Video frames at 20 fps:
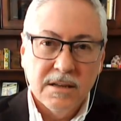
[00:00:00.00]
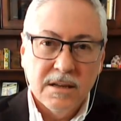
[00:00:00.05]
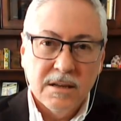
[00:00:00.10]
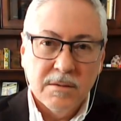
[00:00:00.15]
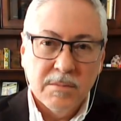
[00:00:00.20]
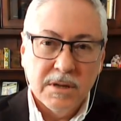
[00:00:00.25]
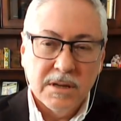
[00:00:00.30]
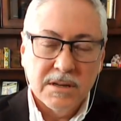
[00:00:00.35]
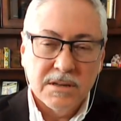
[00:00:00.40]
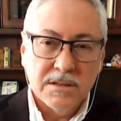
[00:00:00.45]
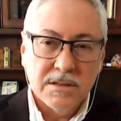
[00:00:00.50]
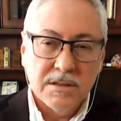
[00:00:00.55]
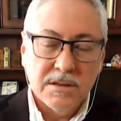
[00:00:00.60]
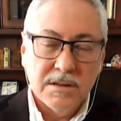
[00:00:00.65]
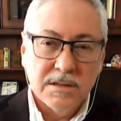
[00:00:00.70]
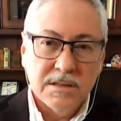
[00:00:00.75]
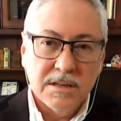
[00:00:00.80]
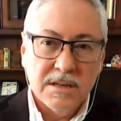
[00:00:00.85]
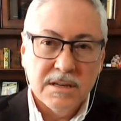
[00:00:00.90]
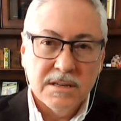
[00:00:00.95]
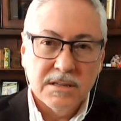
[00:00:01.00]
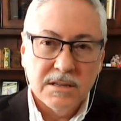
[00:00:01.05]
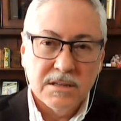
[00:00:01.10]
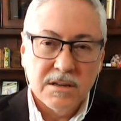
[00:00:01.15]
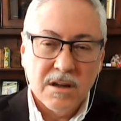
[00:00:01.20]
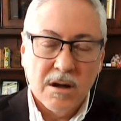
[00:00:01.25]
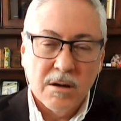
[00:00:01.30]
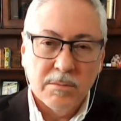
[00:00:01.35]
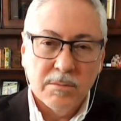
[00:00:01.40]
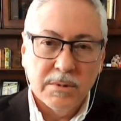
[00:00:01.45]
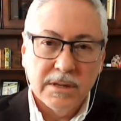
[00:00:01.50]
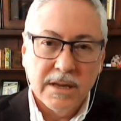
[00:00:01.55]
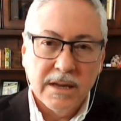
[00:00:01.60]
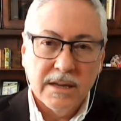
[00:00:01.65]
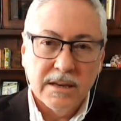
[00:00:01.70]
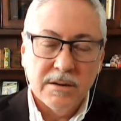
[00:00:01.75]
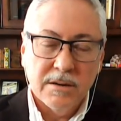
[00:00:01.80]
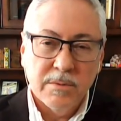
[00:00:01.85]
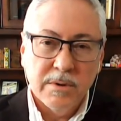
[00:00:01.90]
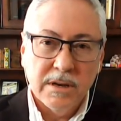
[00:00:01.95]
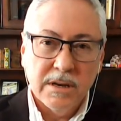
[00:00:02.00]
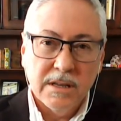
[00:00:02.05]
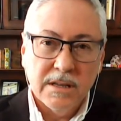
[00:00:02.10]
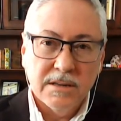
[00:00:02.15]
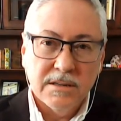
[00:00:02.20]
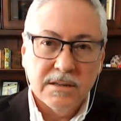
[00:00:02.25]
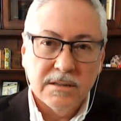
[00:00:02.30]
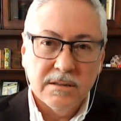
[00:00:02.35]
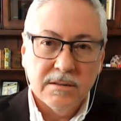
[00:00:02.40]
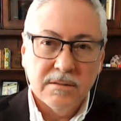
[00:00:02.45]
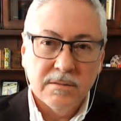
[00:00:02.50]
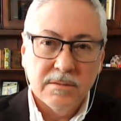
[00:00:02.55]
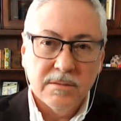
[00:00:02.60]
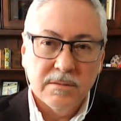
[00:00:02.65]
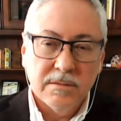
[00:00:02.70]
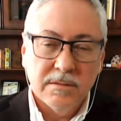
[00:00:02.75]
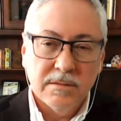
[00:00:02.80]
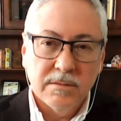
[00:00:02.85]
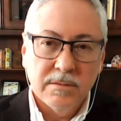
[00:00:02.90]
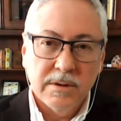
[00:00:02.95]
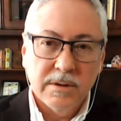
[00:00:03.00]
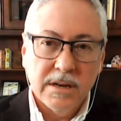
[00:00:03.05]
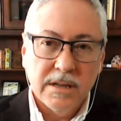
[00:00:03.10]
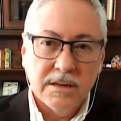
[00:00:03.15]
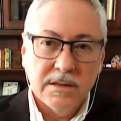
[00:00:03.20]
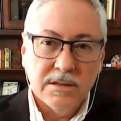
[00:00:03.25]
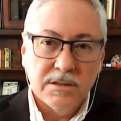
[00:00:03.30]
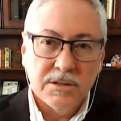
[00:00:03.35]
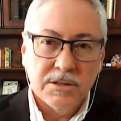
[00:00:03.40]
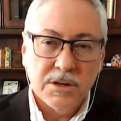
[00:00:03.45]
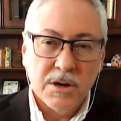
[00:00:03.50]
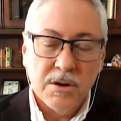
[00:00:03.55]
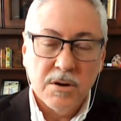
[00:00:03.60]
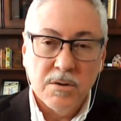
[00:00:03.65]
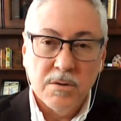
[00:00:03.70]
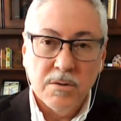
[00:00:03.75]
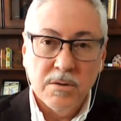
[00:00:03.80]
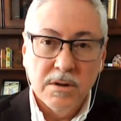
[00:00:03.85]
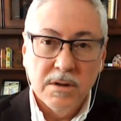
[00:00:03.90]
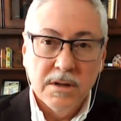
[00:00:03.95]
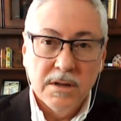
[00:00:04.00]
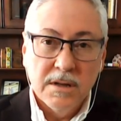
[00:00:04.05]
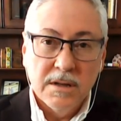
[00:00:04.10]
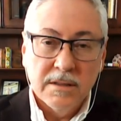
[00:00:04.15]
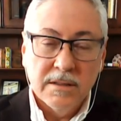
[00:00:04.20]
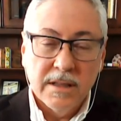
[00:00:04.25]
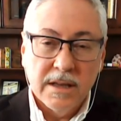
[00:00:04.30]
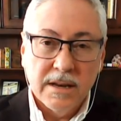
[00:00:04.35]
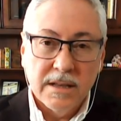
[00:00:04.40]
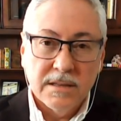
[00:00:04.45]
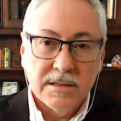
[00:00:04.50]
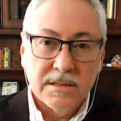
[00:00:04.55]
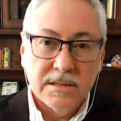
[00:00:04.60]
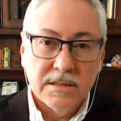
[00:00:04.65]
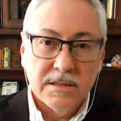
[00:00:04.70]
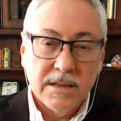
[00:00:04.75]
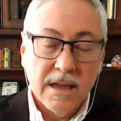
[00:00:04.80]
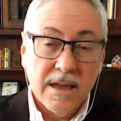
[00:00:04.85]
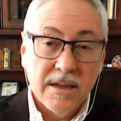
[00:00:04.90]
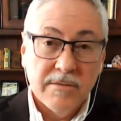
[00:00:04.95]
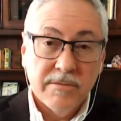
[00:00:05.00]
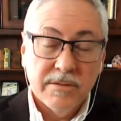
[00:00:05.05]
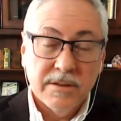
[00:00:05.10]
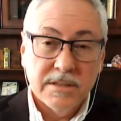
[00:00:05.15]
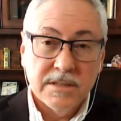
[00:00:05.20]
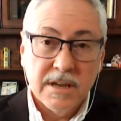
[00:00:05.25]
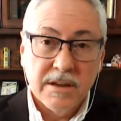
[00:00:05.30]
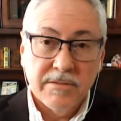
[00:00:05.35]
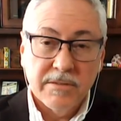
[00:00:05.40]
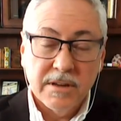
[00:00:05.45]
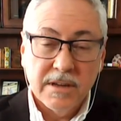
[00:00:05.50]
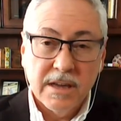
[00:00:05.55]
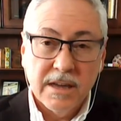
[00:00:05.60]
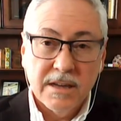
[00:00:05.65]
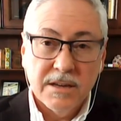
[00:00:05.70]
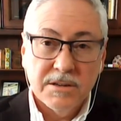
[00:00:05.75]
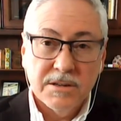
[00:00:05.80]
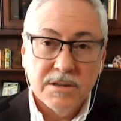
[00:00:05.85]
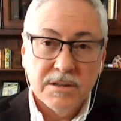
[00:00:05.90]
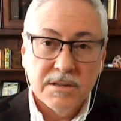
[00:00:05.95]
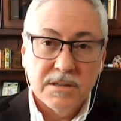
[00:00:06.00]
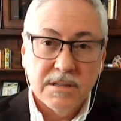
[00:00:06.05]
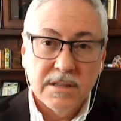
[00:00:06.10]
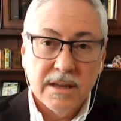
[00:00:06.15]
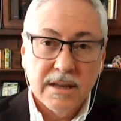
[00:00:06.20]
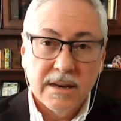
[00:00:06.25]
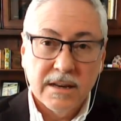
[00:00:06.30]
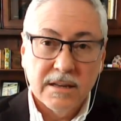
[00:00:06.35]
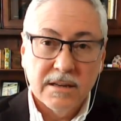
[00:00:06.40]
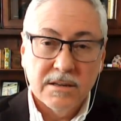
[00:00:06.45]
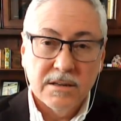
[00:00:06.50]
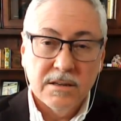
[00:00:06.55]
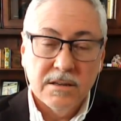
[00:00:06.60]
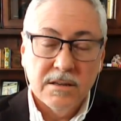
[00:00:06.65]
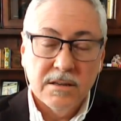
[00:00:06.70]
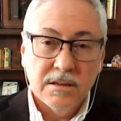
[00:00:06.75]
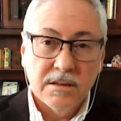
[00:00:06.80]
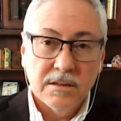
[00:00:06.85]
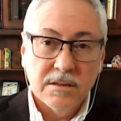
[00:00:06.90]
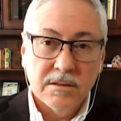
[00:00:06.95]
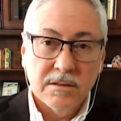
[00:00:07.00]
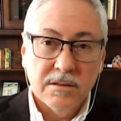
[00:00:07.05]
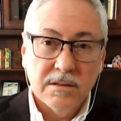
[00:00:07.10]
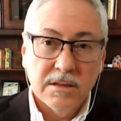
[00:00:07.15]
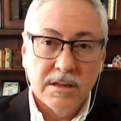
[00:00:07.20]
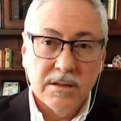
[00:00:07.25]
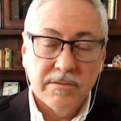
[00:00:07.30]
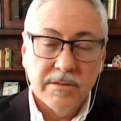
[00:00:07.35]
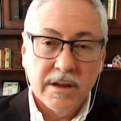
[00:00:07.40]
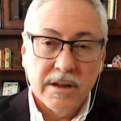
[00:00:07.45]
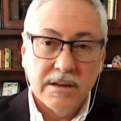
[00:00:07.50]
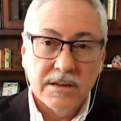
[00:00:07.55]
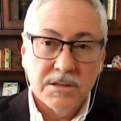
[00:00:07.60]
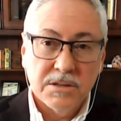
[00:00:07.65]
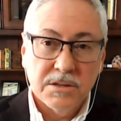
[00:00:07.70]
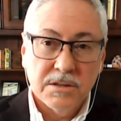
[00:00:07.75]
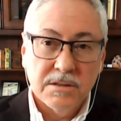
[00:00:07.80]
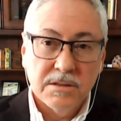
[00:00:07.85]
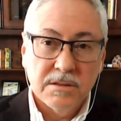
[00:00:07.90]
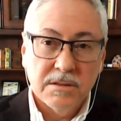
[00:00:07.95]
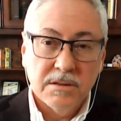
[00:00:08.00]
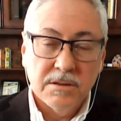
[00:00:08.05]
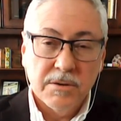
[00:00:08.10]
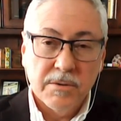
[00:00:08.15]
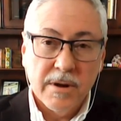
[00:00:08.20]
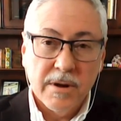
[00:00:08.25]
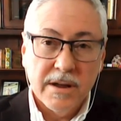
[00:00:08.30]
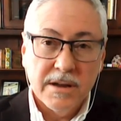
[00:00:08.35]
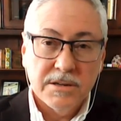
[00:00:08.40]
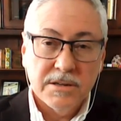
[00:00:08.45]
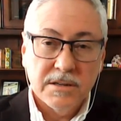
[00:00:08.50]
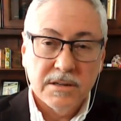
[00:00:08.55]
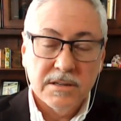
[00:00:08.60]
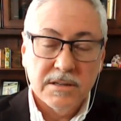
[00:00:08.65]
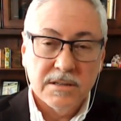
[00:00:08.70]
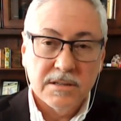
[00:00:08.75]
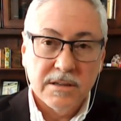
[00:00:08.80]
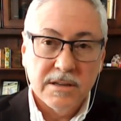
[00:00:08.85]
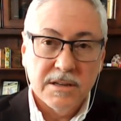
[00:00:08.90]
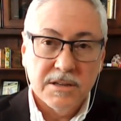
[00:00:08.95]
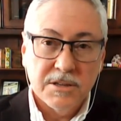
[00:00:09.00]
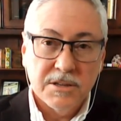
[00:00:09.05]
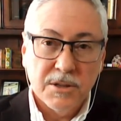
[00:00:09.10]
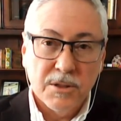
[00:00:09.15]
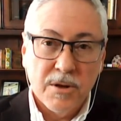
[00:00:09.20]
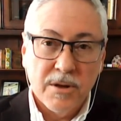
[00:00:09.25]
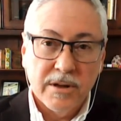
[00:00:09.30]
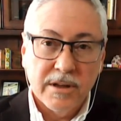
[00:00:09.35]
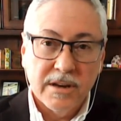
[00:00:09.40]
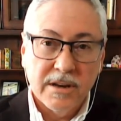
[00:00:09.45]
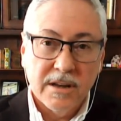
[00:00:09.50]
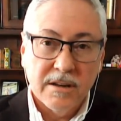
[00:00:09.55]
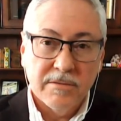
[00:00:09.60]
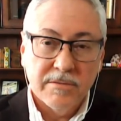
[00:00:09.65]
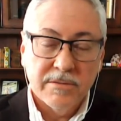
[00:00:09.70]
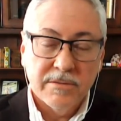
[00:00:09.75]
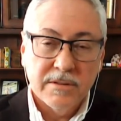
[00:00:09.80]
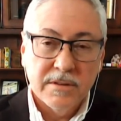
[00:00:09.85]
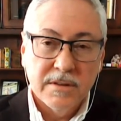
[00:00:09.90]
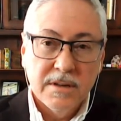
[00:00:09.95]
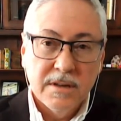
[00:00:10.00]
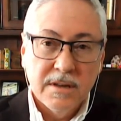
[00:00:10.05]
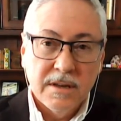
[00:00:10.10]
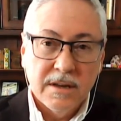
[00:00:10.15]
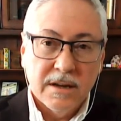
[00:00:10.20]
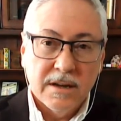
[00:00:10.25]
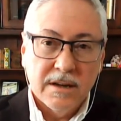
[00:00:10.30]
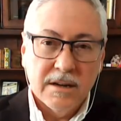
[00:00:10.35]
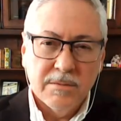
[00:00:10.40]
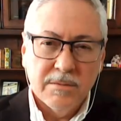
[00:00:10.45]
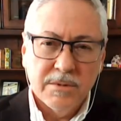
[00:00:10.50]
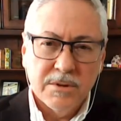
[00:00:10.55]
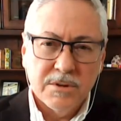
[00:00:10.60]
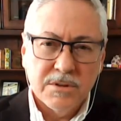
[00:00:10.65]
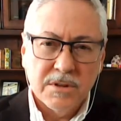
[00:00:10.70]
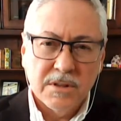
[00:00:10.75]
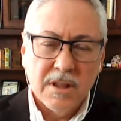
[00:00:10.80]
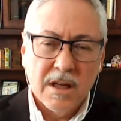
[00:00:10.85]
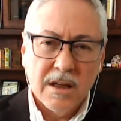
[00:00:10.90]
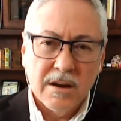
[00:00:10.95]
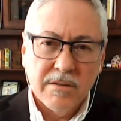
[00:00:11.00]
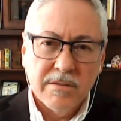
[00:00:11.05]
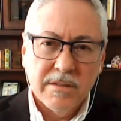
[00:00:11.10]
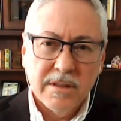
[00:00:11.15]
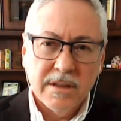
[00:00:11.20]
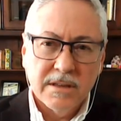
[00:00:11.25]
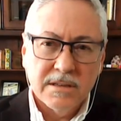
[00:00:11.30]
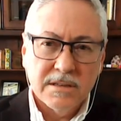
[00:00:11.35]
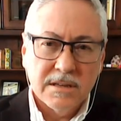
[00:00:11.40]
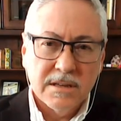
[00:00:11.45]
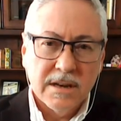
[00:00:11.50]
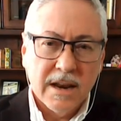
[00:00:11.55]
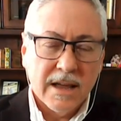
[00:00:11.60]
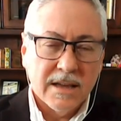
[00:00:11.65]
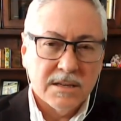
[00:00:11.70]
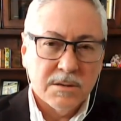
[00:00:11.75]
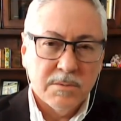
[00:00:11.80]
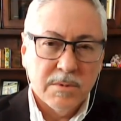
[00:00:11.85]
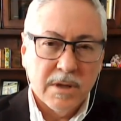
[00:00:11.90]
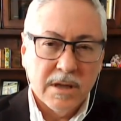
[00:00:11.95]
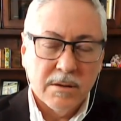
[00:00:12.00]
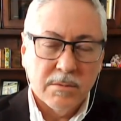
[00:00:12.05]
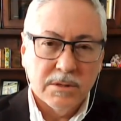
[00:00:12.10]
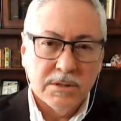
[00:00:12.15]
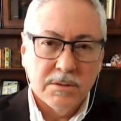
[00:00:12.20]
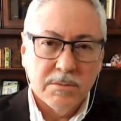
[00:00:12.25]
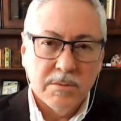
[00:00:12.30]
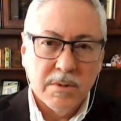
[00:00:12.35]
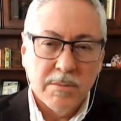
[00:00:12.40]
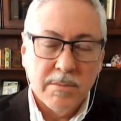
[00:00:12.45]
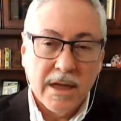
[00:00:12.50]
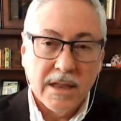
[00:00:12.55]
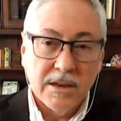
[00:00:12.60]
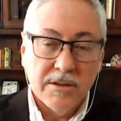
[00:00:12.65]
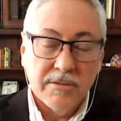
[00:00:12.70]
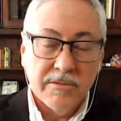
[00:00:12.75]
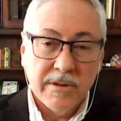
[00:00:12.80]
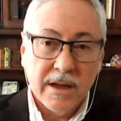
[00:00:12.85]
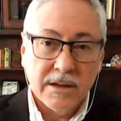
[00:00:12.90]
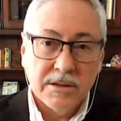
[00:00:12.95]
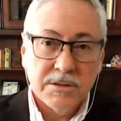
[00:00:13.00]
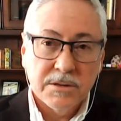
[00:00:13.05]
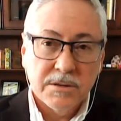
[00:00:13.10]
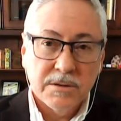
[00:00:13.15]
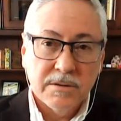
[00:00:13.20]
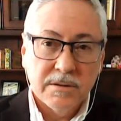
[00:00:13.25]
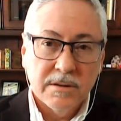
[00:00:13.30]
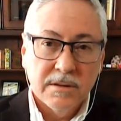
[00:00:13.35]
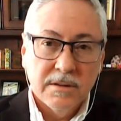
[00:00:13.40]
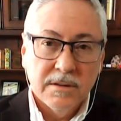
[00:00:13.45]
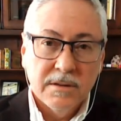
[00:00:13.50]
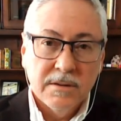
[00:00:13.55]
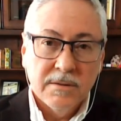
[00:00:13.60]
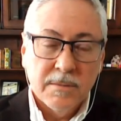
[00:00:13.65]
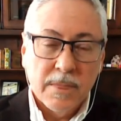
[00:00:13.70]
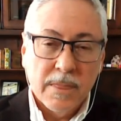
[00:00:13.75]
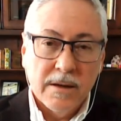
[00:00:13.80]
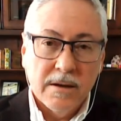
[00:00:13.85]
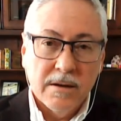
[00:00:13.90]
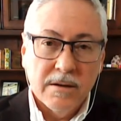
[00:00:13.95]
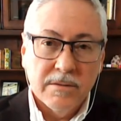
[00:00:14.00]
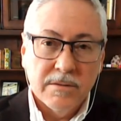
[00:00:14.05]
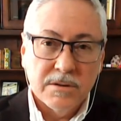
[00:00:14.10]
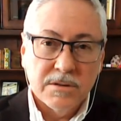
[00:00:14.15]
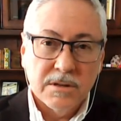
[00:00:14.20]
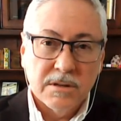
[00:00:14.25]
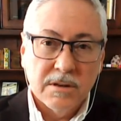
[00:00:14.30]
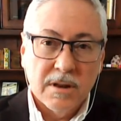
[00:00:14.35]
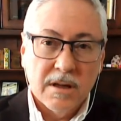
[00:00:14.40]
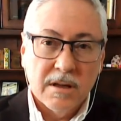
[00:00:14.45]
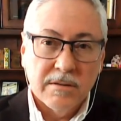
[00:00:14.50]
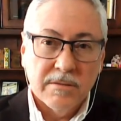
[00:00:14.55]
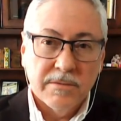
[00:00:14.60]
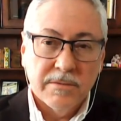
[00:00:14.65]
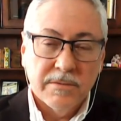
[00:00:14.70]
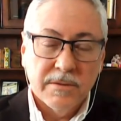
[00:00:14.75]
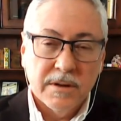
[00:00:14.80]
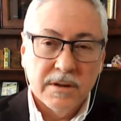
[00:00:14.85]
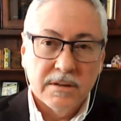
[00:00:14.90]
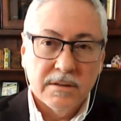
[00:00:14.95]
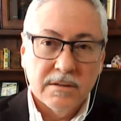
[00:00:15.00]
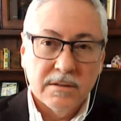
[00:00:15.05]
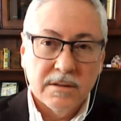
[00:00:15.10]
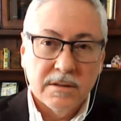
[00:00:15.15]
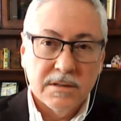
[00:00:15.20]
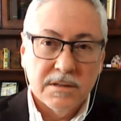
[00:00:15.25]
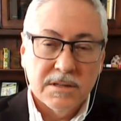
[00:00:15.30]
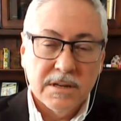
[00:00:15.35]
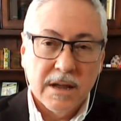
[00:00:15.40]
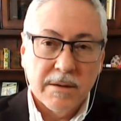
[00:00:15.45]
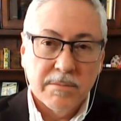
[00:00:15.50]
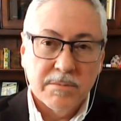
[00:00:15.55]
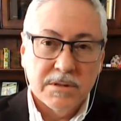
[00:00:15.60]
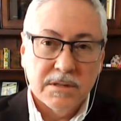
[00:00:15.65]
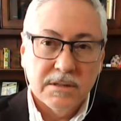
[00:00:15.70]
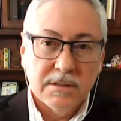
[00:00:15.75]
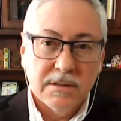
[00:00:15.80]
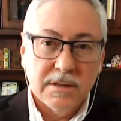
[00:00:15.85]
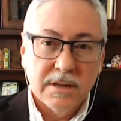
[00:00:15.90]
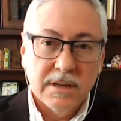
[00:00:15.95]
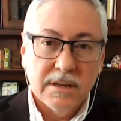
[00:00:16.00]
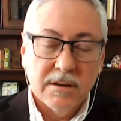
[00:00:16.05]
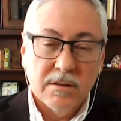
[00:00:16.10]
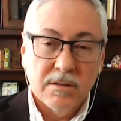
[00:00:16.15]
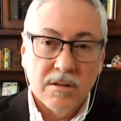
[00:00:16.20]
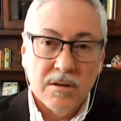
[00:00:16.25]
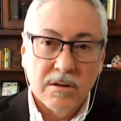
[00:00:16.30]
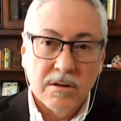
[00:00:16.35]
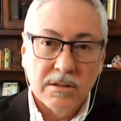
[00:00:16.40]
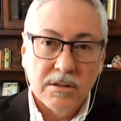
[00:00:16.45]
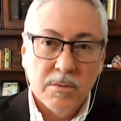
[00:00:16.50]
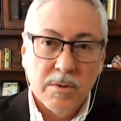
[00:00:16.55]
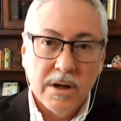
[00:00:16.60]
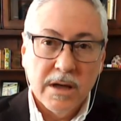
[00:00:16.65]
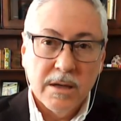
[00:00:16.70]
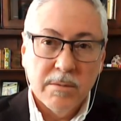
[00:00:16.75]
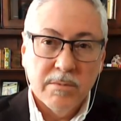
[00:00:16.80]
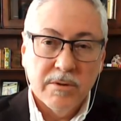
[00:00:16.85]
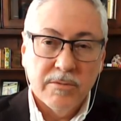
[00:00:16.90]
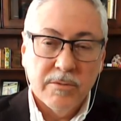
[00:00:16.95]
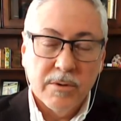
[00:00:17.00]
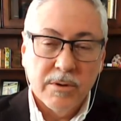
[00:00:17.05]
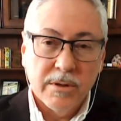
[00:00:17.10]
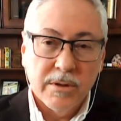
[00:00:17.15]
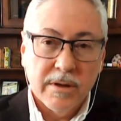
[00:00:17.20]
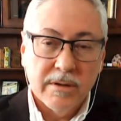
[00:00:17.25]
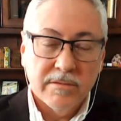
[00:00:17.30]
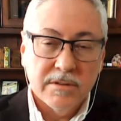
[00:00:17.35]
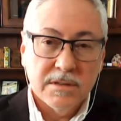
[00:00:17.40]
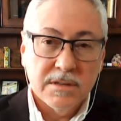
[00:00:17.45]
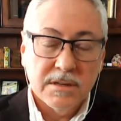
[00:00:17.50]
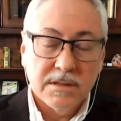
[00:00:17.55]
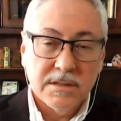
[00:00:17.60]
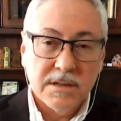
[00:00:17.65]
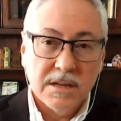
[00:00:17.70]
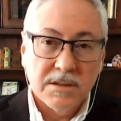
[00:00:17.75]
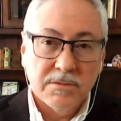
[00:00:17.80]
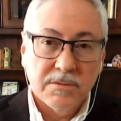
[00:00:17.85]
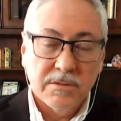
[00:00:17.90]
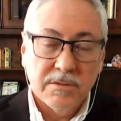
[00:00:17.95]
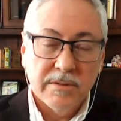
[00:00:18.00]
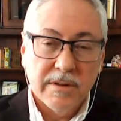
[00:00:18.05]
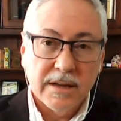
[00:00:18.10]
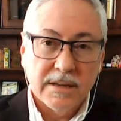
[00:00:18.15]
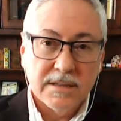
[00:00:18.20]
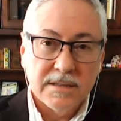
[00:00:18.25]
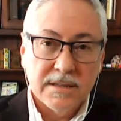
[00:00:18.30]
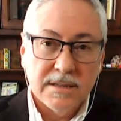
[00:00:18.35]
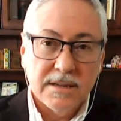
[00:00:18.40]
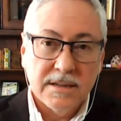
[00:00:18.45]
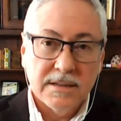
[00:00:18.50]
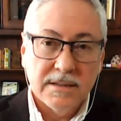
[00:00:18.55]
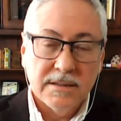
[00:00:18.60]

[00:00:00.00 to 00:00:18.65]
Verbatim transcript: because the disease is complicated, we need to we need to show that it's safe, it's efficacious, that it the the effect is the duration is is long enough, uh, there's a lot of things that has to be able to be manufactured. Uh, there's a lot of uh, steps to hit along the way before you have a successful vaccine.